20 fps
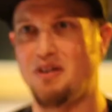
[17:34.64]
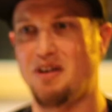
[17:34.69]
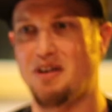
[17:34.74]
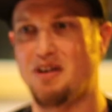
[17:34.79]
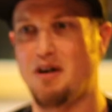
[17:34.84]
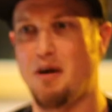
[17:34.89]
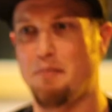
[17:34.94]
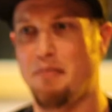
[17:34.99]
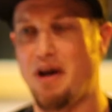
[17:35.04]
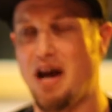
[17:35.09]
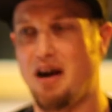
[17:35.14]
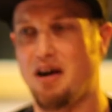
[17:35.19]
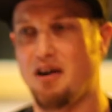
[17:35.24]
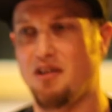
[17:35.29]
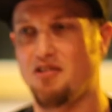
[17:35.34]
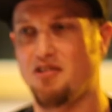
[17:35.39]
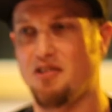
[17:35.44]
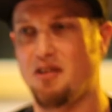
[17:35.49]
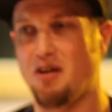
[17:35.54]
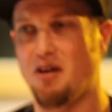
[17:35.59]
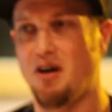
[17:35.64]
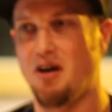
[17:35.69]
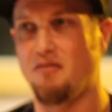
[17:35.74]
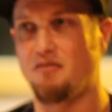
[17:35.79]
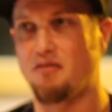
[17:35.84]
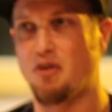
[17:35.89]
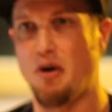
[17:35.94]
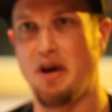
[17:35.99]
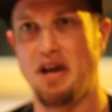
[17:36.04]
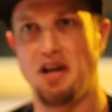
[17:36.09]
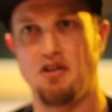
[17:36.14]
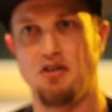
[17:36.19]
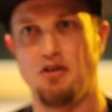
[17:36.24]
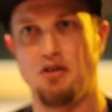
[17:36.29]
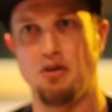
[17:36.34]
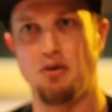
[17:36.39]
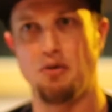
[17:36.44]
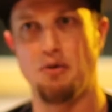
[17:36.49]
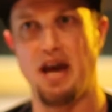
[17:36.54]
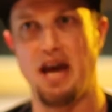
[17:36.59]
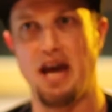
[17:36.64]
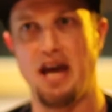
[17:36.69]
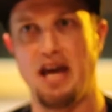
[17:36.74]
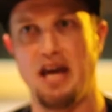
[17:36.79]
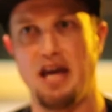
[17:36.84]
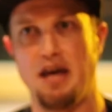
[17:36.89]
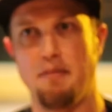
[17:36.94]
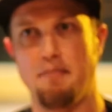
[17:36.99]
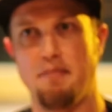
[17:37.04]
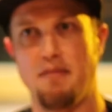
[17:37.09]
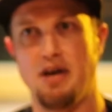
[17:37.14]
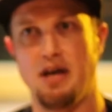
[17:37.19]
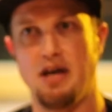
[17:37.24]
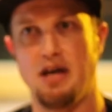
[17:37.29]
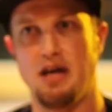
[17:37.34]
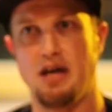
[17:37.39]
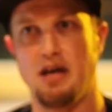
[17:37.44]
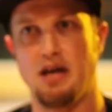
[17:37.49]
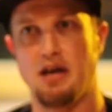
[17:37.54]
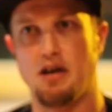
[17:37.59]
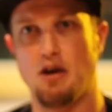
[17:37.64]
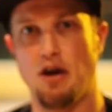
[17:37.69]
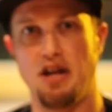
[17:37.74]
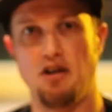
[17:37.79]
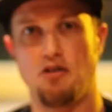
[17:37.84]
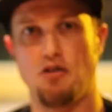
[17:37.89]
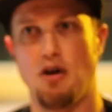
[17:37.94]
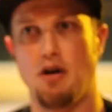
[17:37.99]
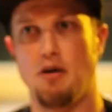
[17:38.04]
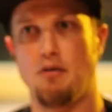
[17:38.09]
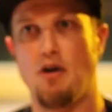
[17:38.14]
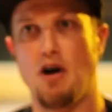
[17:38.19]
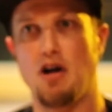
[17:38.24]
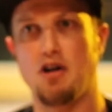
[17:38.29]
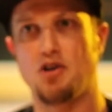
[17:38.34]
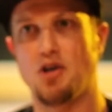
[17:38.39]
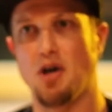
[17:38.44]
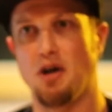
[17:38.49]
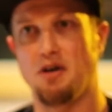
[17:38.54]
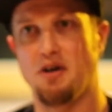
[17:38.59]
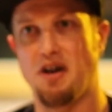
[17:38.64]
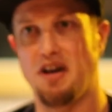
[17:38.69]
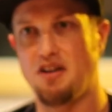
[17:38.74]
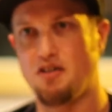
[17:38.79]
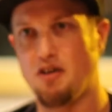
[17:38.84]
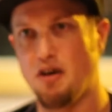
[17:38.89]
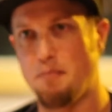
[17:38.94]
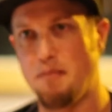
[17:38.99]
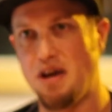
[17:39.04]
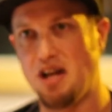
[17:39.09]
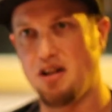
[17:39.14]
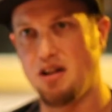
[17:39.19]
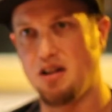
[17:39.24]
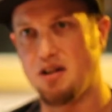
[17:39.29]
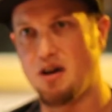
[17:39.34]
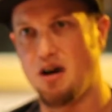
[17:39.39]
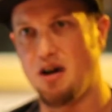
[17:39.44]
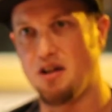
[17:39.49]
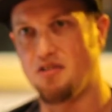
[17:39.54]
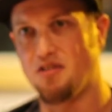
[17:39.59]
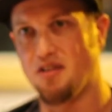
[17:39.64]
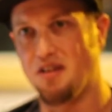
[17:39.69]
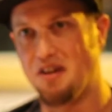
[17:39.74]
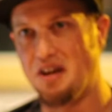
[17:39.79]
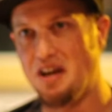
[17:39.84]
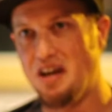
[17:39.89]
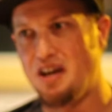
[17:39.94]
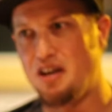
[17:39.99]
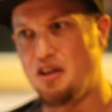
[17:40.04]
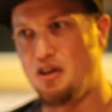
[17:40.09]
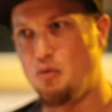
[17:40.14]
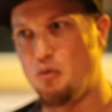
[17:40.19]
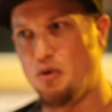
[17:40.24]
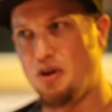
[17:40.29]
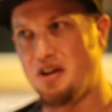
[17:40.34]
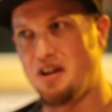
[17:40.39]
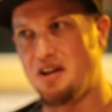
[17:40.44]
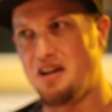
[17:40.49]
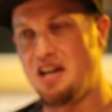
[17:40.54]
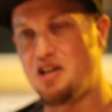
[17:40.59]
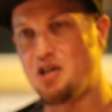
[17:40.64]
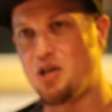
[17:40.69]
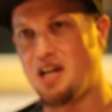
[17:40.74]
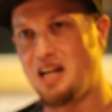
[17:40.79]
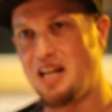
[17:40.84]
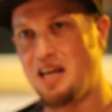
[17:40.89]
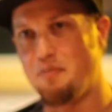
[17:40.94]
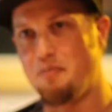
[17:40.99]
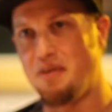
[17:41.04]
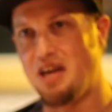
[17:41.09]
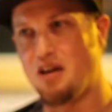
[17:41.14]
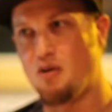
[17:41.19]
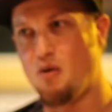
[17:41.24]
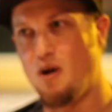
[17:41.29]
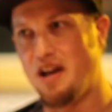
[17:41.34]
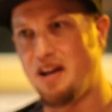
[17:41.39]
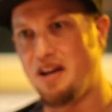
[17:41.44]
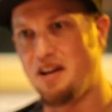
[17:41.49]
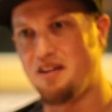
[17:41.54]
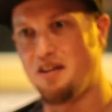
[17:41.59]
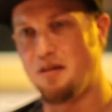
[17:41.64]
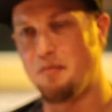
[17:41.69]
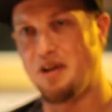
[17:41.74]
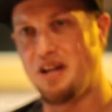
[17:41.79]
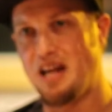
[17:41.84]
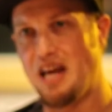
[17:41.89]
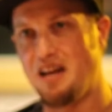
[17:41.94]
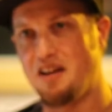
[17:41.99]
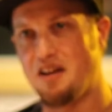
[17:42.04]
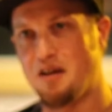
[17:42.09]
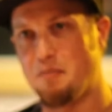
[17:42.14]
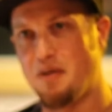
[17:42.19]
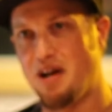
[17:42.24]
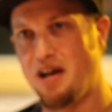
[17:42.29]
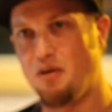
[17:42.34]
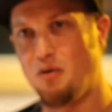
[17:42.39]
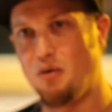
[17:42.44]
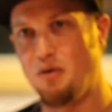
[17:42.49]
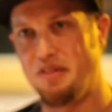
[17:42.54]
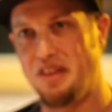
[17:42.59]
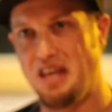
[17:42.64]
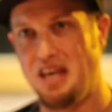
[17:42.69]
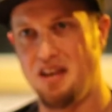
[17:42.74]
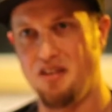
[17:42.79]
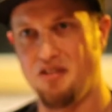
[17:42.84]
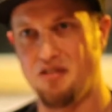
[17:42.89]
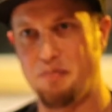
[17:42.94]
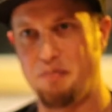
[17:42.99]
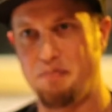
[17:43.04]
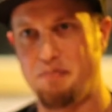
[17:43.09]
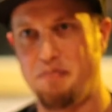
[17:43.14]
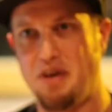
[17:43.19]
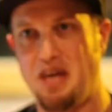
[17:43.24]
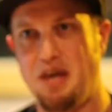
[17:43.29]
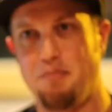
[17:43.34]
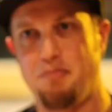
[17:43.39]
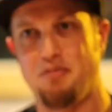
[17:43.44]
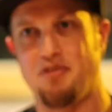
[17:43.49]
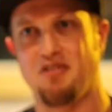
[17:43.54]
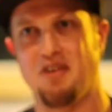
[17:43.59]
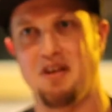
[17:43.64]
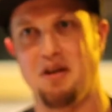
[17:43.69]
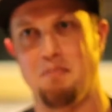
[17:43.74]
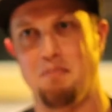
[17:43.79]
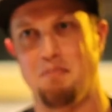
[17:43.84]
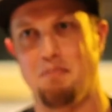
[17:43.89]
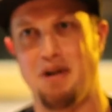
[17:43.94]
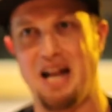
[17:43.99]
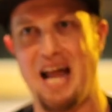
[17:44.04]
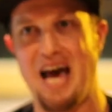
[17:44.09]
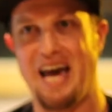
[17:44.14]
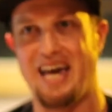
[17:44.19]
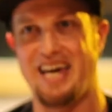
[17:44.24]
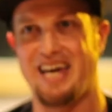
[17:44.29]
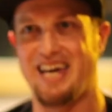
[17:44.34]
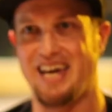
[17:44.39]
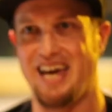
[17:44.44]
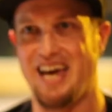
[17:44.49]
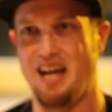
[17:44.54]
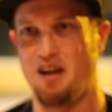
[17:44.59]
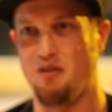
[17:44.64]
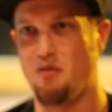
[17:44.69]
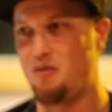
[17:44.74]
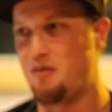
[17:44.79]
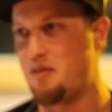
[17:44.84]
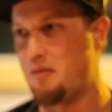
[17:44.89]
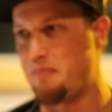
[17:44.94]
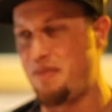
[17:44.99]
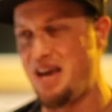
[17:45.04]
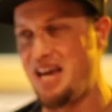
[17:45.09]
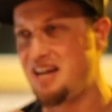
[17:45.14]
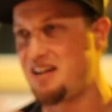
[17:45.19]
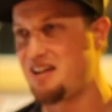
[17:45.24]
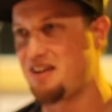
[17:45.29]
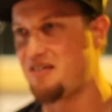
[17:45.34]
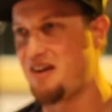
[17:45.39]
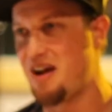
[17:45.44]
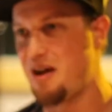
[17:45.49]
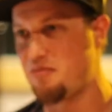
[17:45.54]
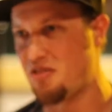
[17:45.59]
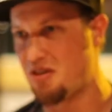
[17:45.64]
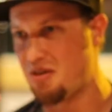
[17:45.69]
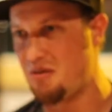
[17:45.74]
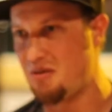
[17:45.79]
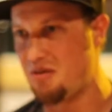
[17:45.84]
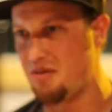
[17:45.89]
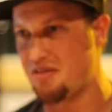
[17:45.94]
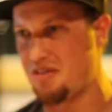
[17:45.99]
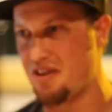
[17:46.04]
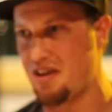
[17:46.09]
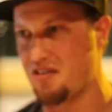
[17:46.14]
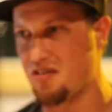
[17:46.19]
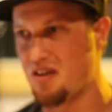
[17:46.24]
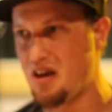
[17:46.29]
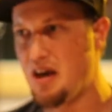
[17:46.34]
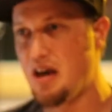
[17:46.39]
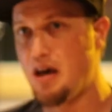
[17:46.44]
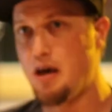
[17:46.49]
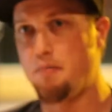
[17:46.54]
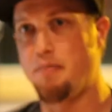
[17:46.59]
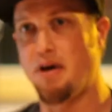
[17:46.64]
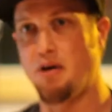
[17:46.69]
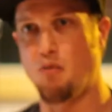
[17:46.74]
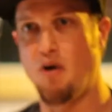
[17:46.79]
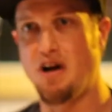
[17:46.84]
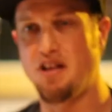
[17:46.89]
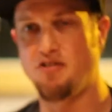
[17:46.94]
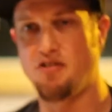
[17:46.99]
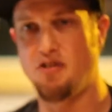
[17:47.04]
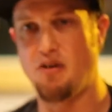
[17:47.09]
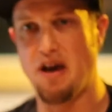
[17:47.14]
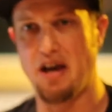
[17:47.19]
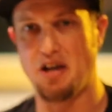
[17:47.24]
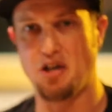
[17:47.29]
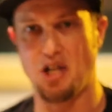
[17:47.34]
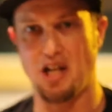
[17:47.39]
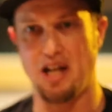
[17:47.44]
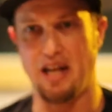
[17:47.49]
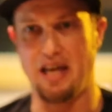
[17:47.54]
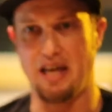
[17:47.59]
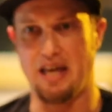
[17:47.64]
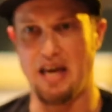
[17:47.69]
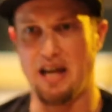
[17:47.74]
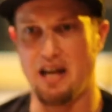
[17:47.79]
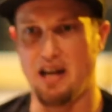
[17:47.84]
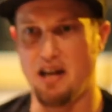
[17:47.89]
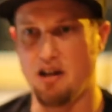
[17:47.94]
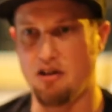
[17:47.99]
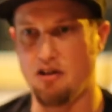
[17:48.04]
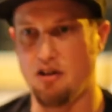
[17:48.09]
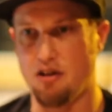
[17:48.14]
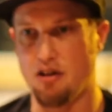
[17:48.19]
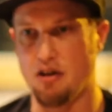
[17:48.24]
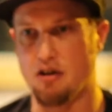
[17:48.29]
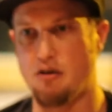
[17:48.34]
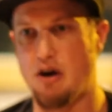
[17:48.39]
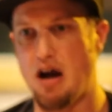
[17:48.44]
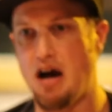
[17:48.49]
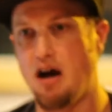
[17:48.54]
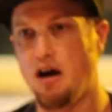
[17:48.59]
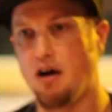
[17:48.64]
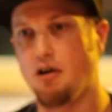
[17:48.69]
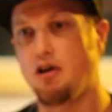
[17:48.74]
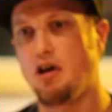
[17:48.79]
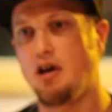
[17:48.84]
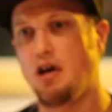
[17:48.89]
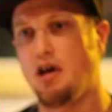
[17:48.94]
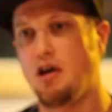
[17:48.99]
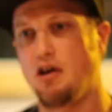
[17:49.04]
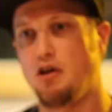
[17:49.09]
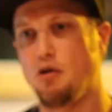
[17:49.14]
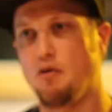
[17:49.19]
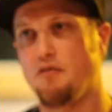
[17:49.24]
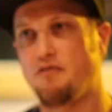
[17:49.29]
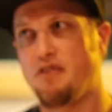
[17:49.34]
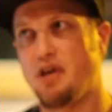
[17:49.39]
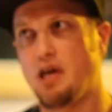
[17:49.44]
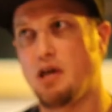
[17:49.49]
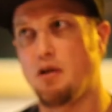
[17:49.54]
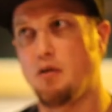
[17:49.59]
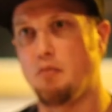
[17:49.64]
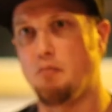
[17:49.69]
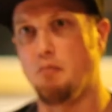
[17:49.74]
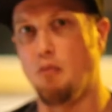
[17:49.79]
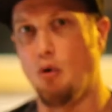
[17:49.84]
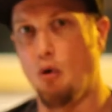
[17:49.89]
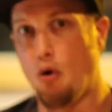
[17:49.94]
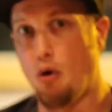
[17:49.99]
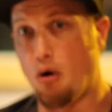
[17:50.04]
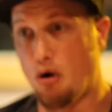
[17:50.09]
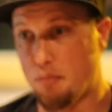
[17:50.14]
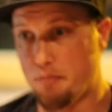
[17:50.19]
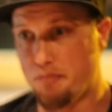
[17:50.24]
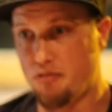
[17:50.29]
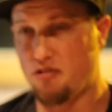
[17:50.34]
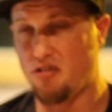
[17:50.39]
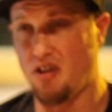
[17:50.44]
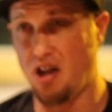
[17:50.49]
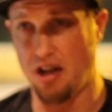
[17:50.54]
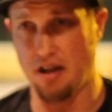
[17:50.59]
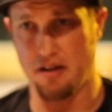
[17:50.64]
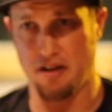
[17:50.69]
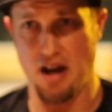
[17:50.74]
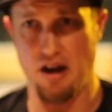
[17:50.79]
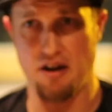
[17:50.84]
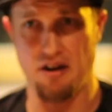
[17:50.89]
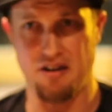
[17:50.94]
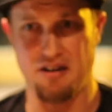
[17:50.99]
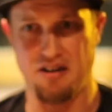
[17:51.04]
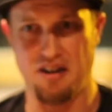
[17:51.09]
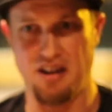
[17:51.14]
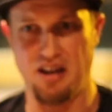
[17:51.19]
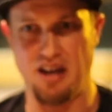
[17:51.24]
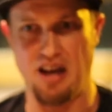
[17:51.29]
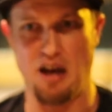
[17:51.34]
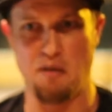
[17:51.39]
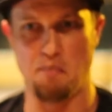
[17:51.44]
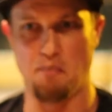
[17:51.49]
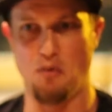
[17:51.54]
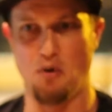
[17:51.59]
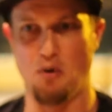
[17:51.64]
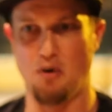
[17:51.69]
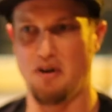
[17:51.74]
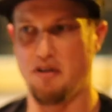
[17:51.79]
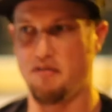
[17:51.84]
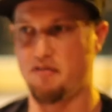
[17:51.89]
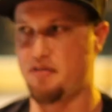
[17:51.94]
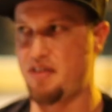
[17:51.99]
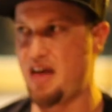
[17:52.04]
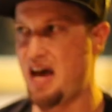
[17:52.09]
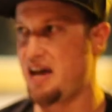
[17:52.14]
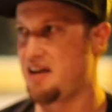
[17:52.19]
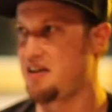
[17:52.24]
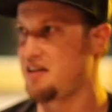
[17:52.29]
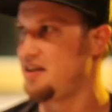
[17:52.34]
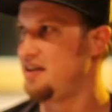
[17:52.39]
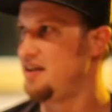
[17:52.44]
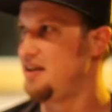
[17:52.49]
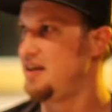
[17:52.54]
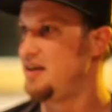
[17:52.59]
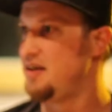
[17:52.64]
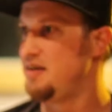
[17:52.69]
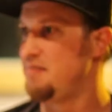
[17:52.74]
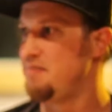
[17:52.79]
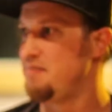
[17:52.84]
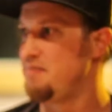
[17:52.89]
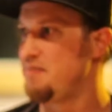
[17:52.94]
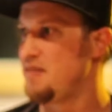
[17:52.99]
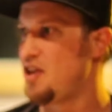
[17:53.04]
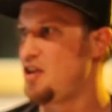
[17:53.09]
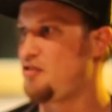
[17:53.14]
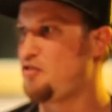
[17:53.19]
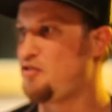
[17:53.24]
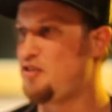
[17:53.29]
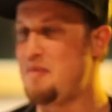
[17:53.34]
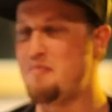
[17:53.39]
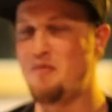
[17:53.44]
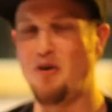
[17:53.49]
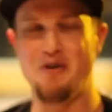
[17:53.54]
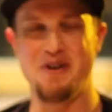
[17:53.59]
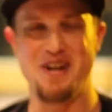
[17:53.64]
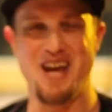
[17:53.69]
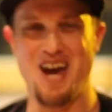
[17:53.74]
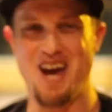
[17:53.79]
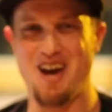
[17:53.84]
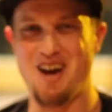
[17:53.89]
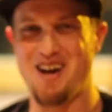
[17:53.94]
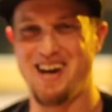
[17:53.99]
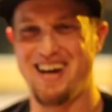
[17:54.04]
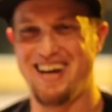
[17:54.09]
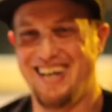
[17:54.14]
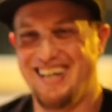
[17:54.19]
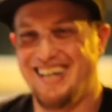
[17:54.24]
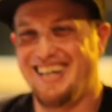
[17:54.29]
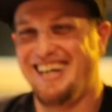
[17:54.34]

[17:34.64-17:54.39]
the comparison of going to a rock show, going to a metal concert. You would initially be quite intimidated by all these peeps in black and all the pentagrams and all this. But once you actually get into the crowd, you'll feel more solidarity and more of that Simonier